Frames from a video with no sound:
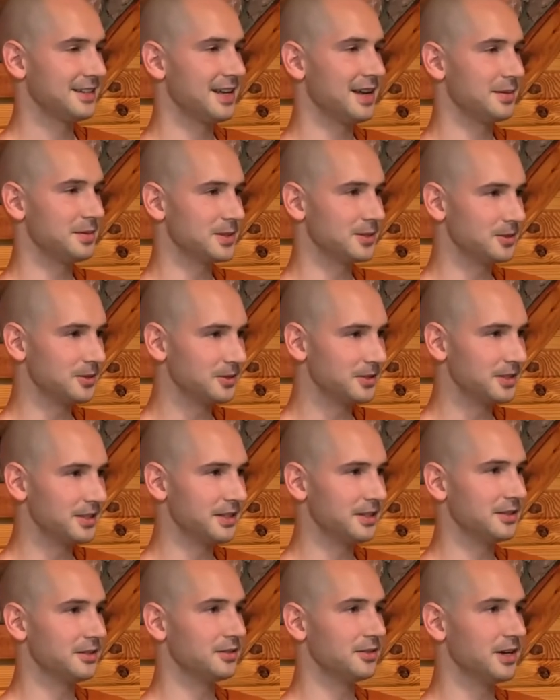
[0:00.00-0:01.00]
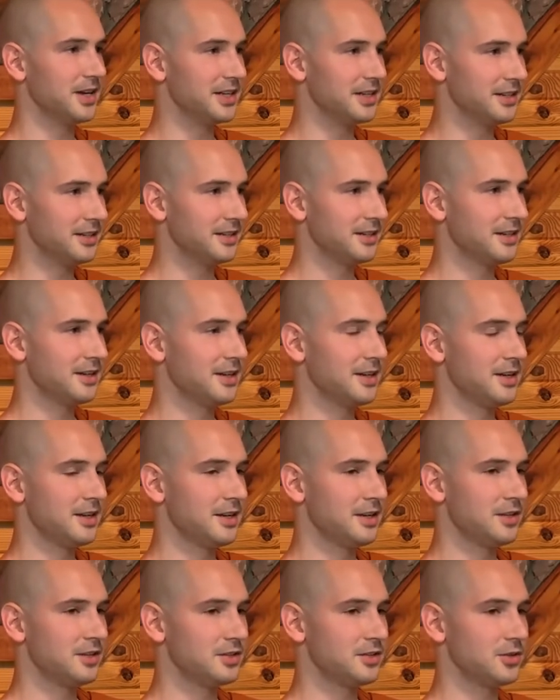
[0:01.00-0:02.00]
Absolutely, right.
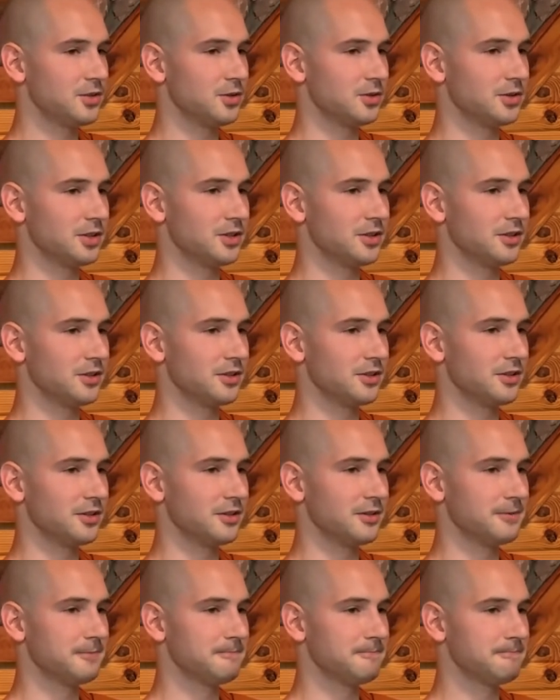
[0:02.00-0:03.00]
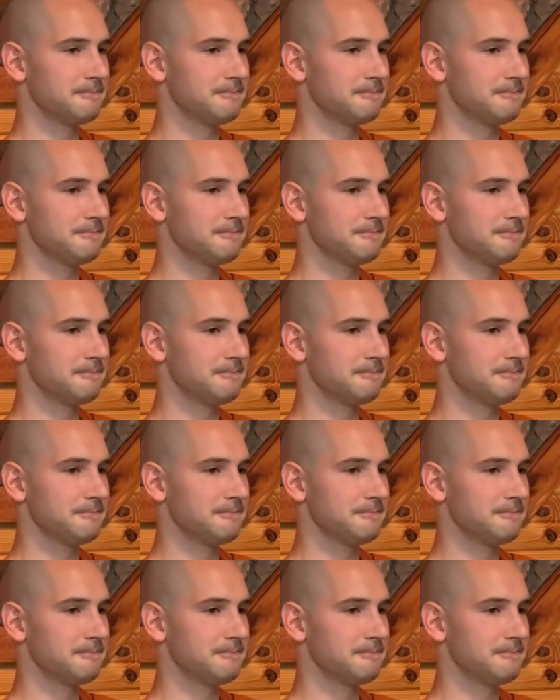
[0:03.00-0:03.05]
So you're